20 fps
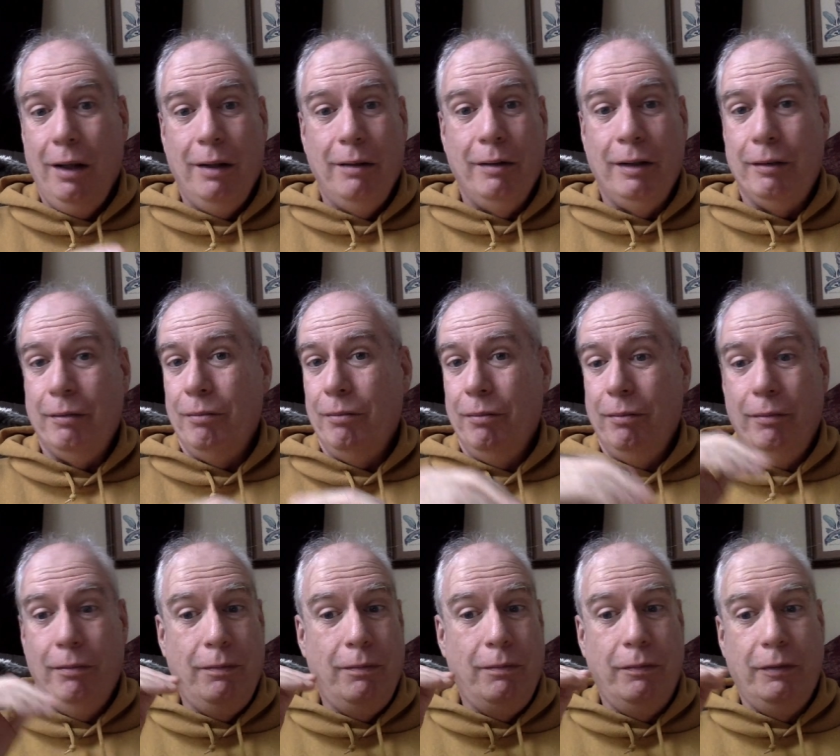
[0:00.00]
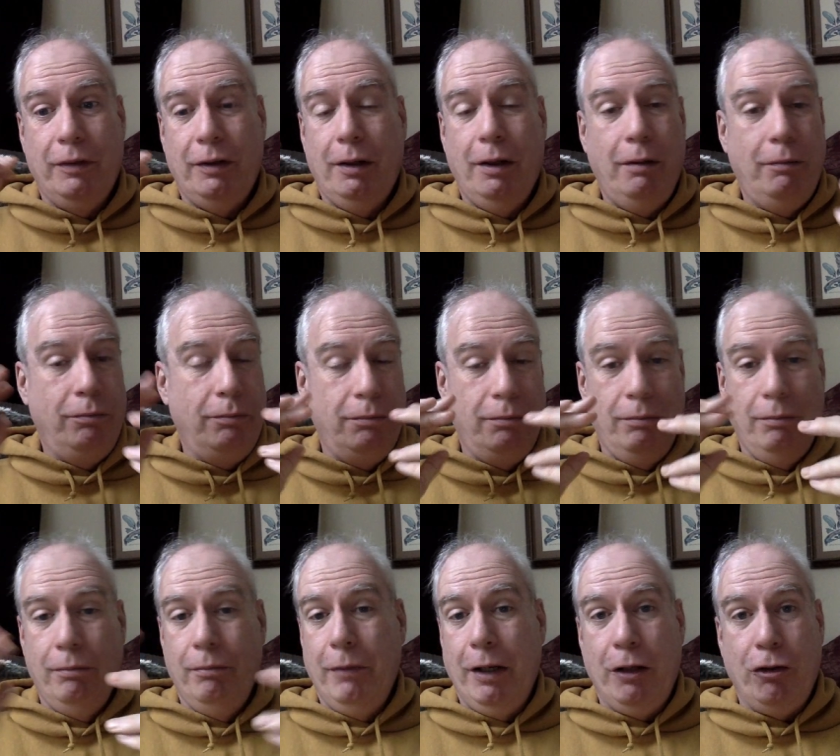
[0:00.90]
that uh,
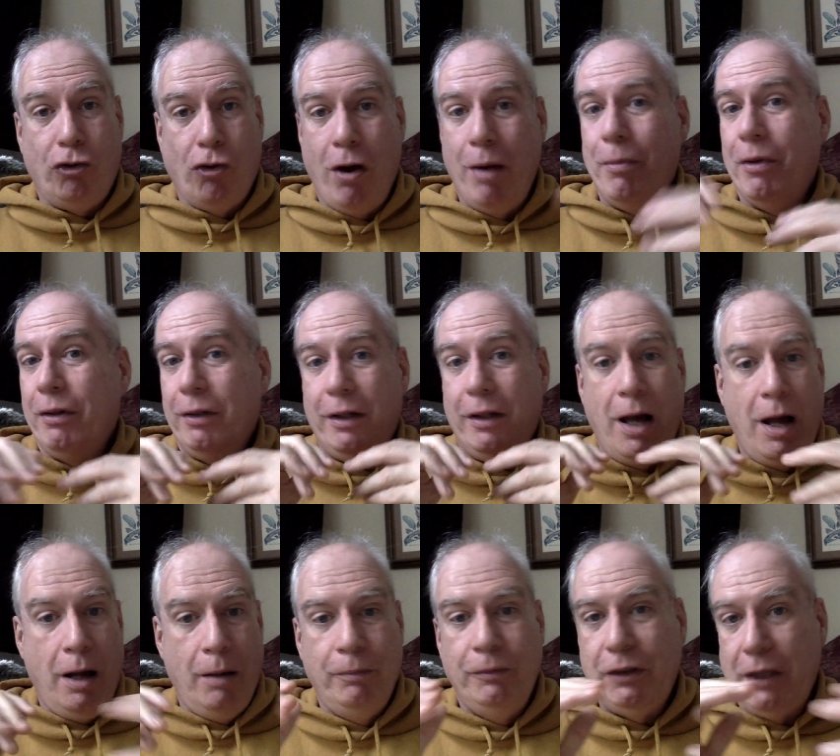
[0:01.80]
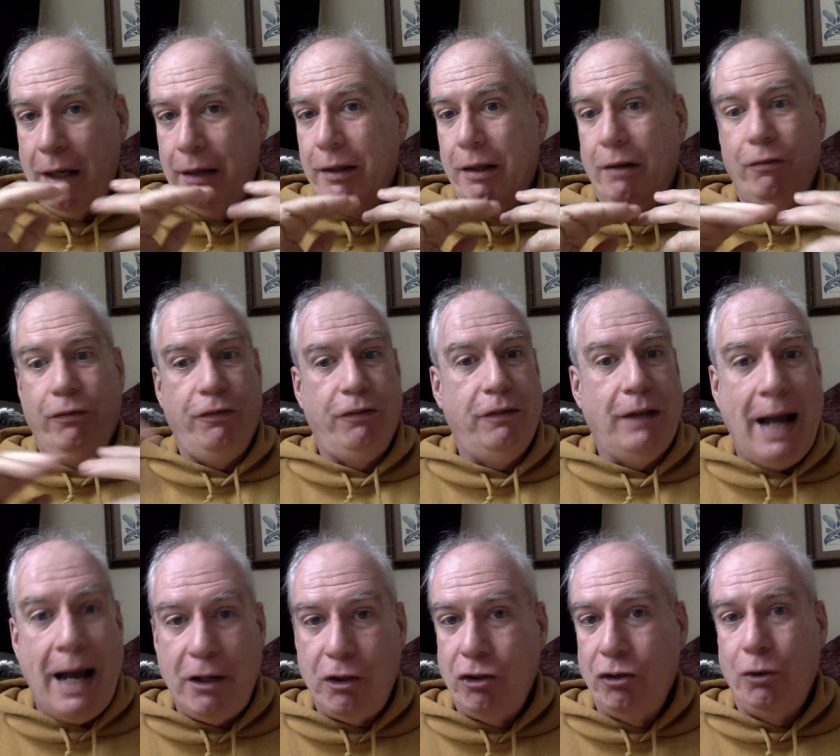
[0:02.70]
enjoyment comes and then
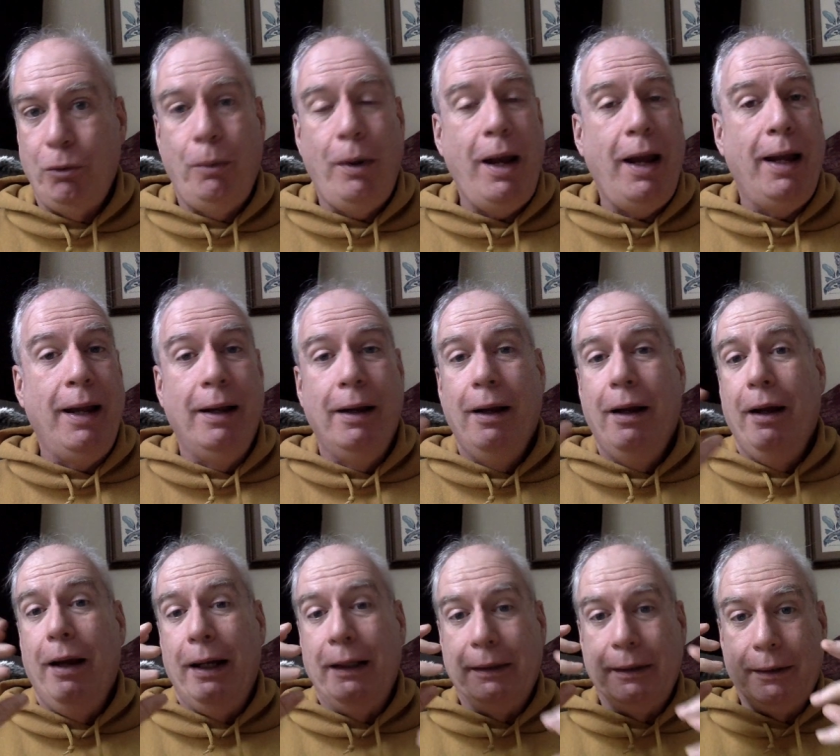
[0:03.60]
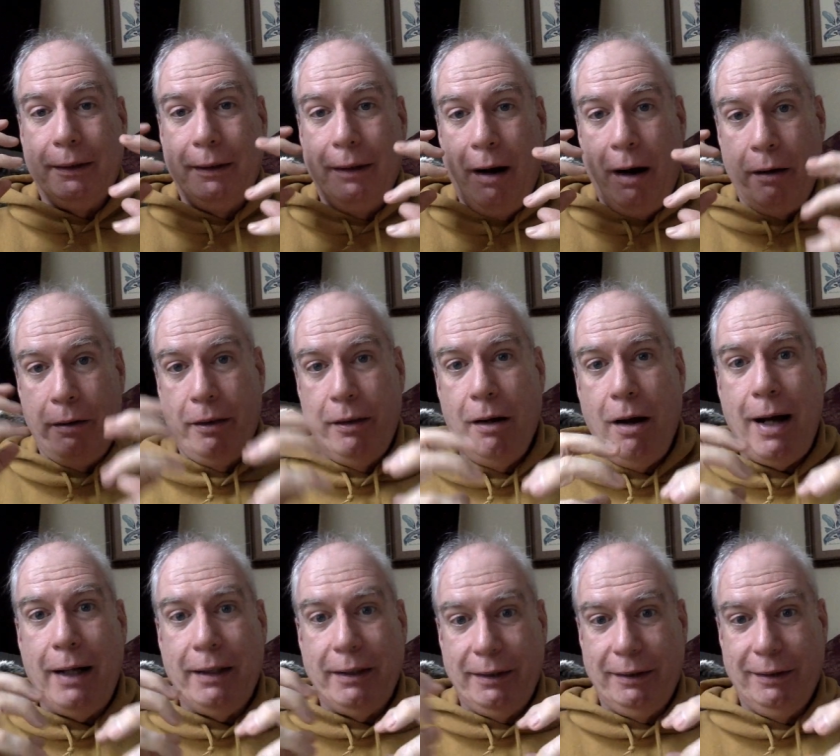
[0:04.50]
flashes away. It's our
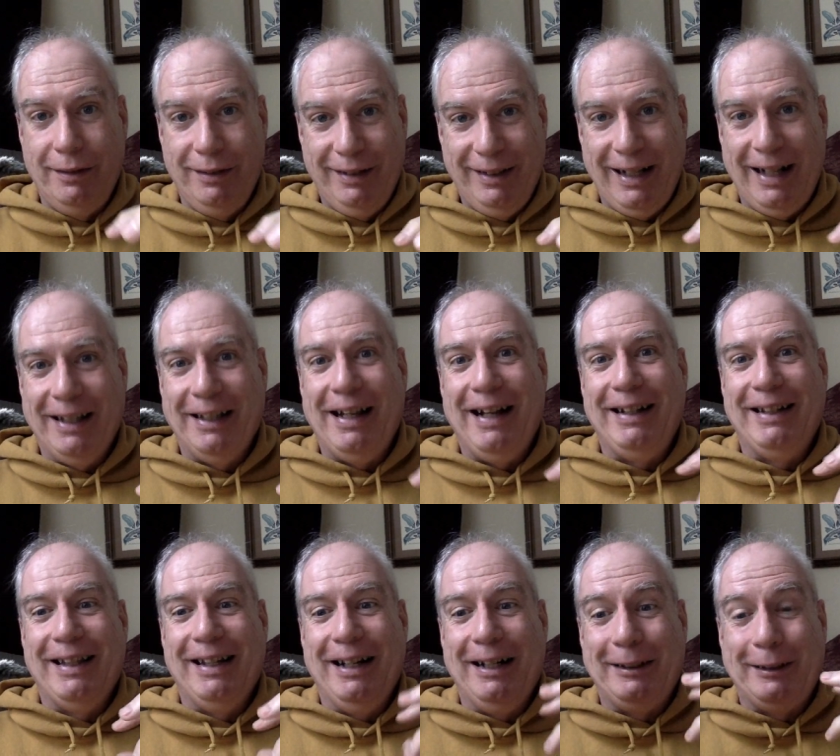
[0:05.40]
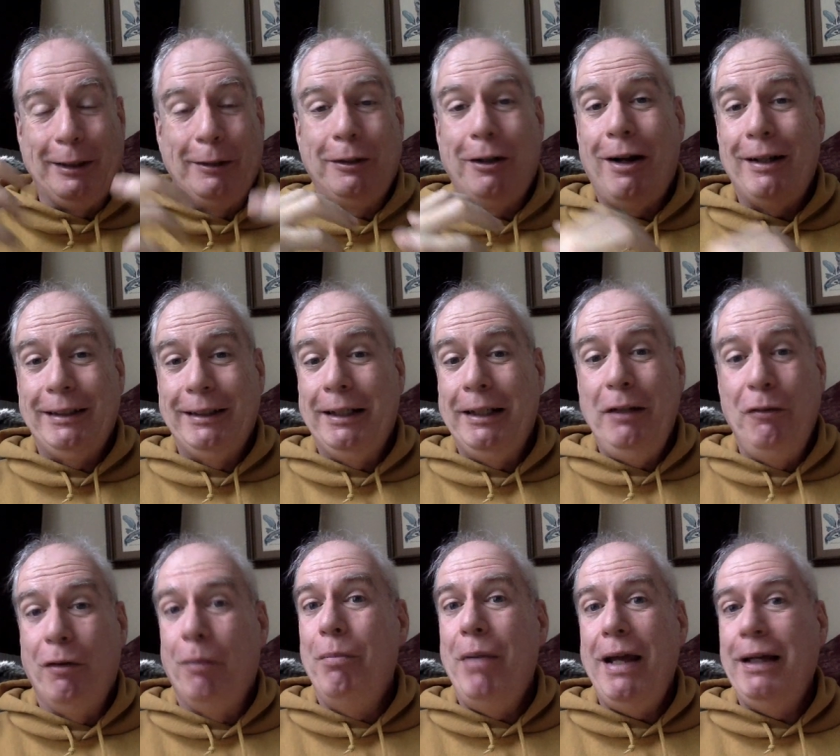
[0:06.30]
thoughts that lengthen it, it's our thoughts that
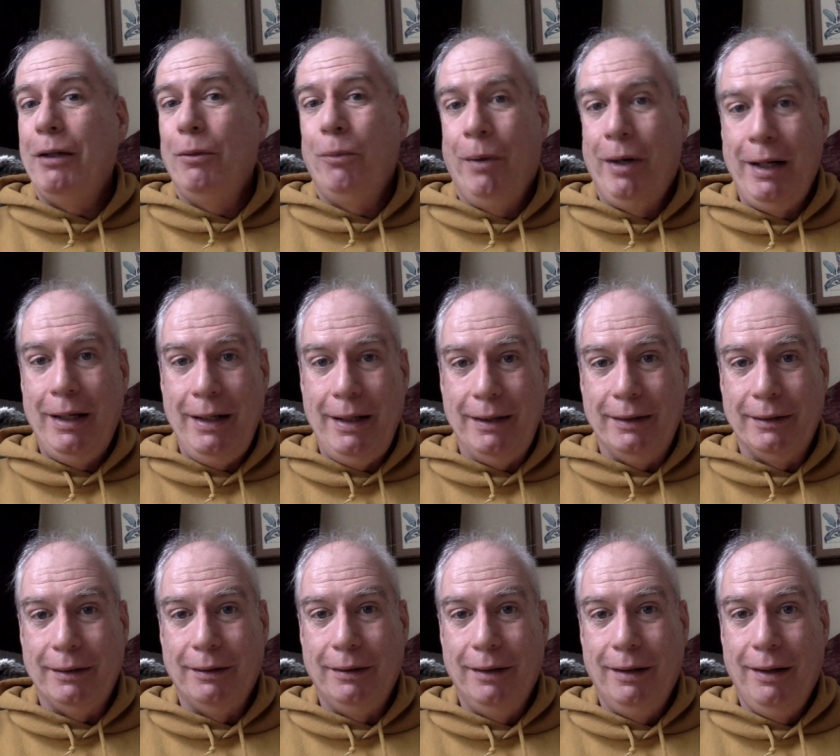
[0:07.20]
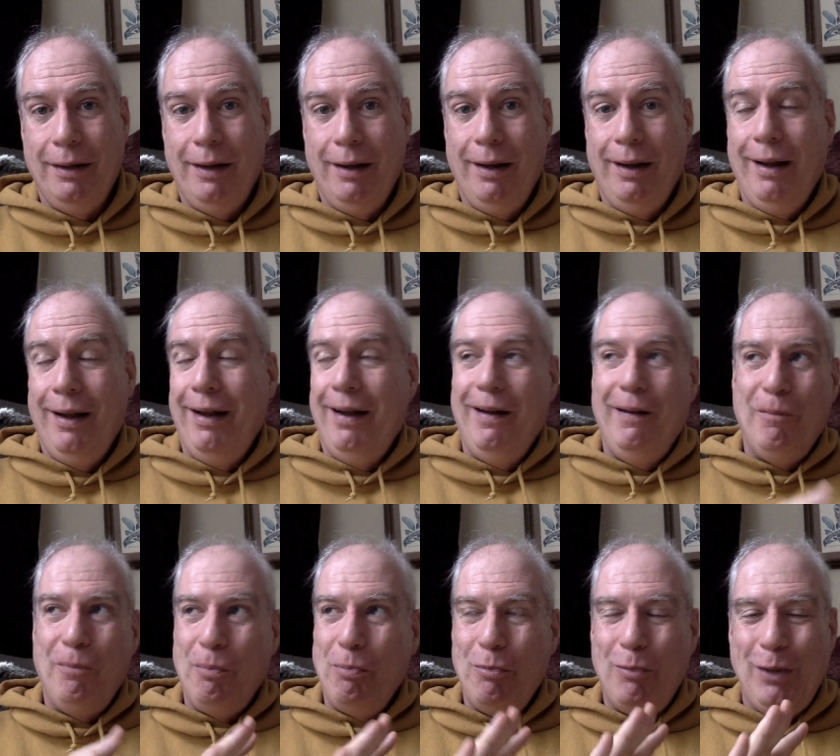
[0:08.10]
even make it what it is
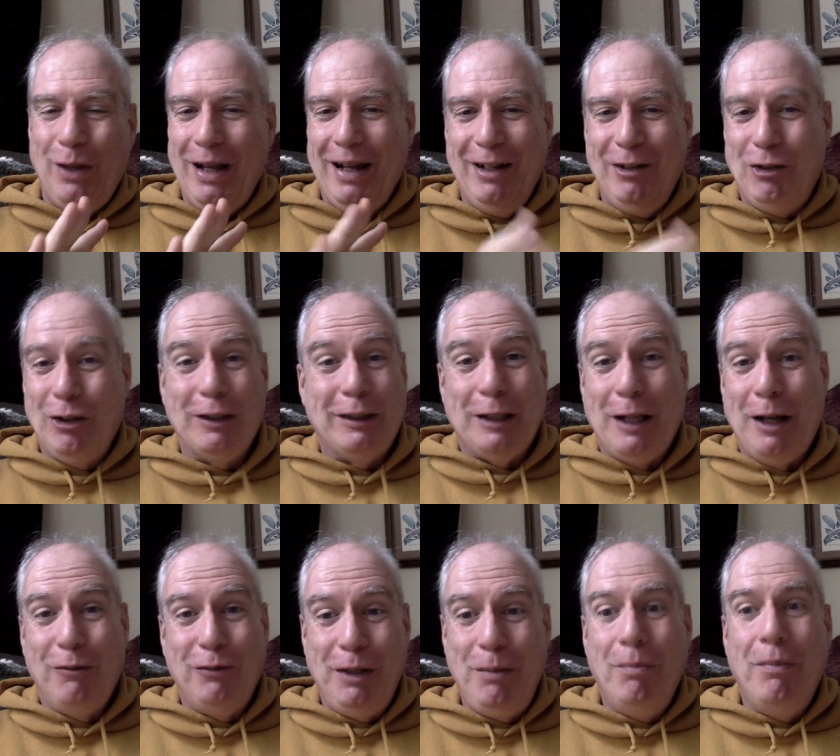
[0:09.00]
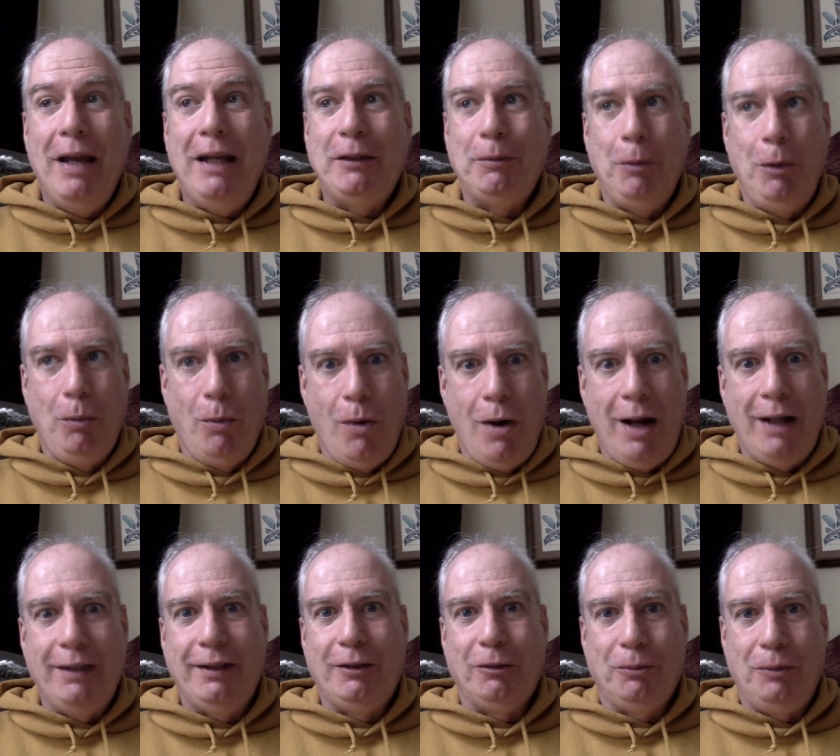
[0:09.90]
just lovely. Makes me
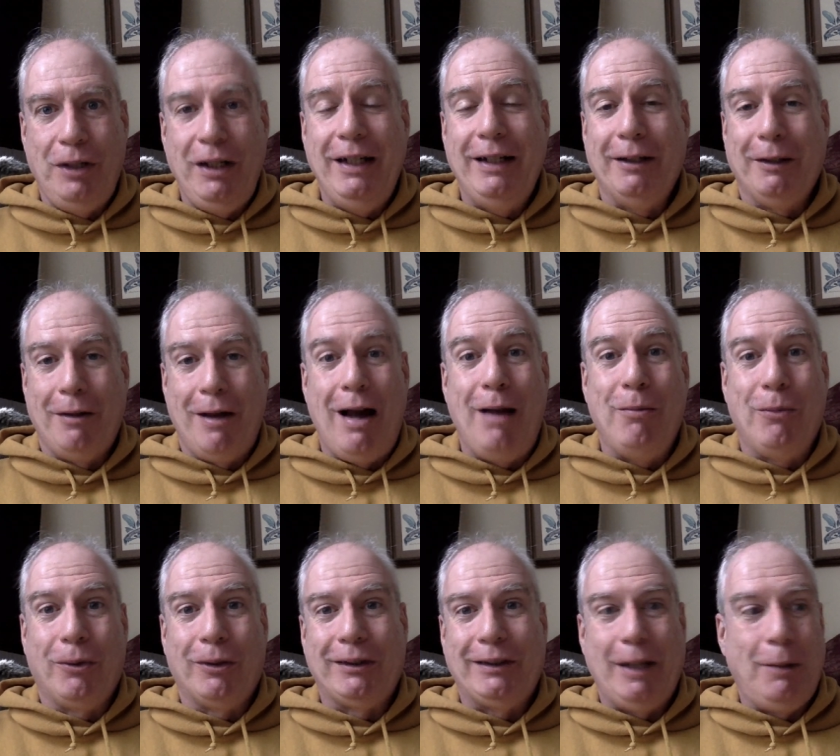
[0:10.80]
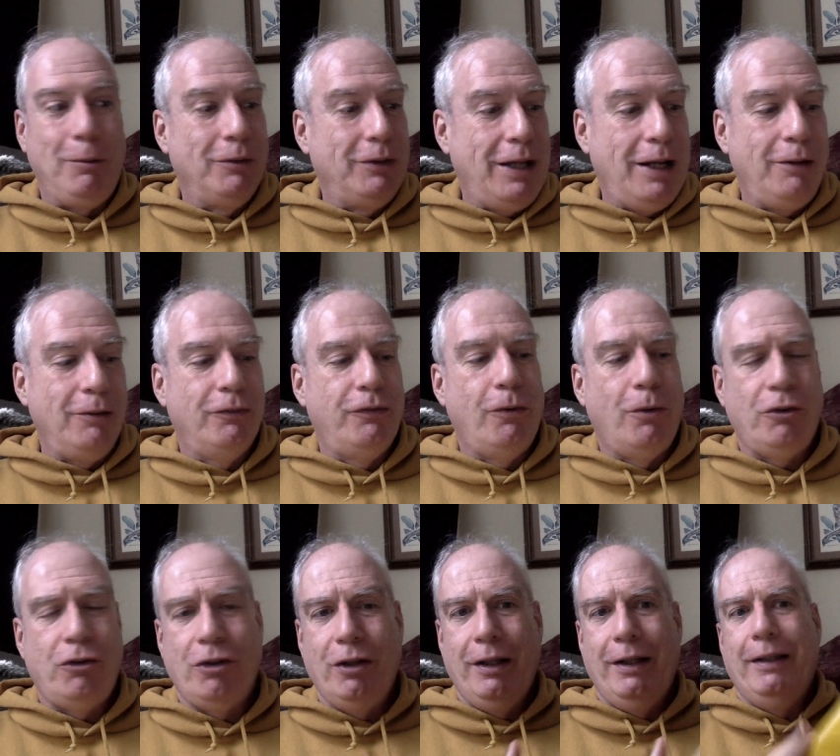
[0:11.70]
want to read a lot more Samuel Daniel.
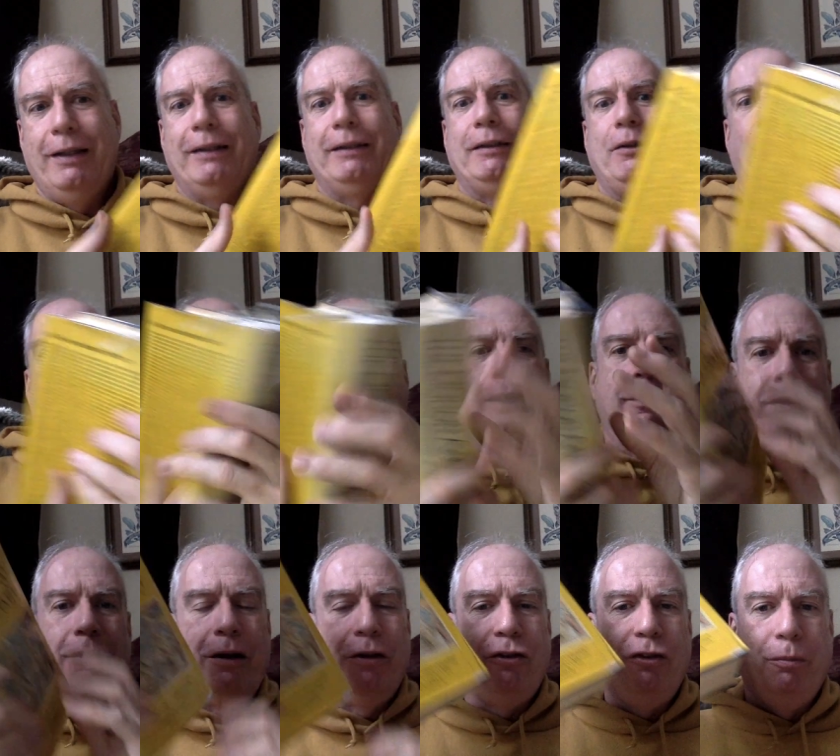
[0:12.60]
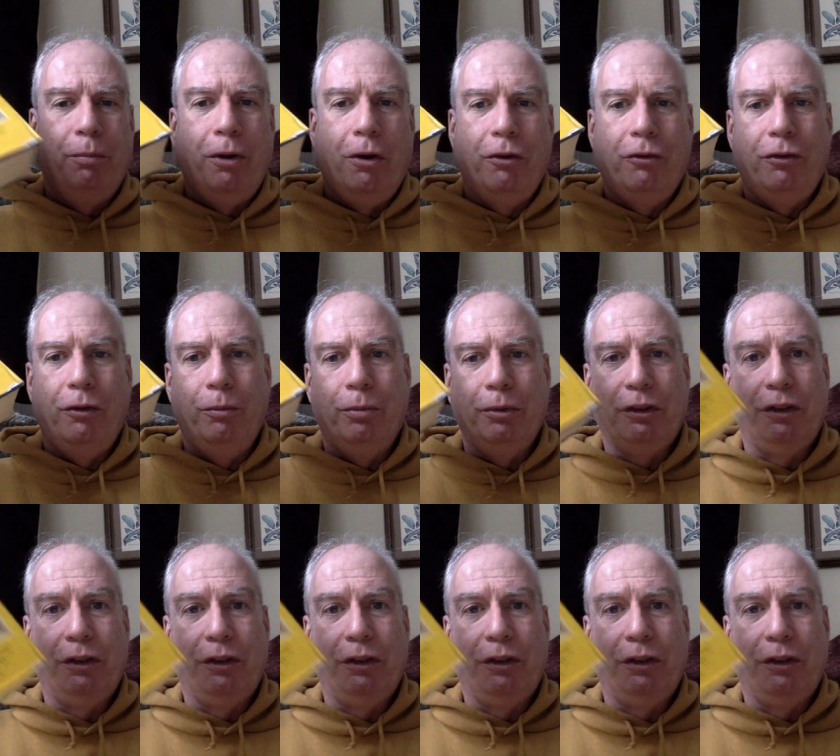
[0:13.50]
Fortunately, this Norton anthology of poetry was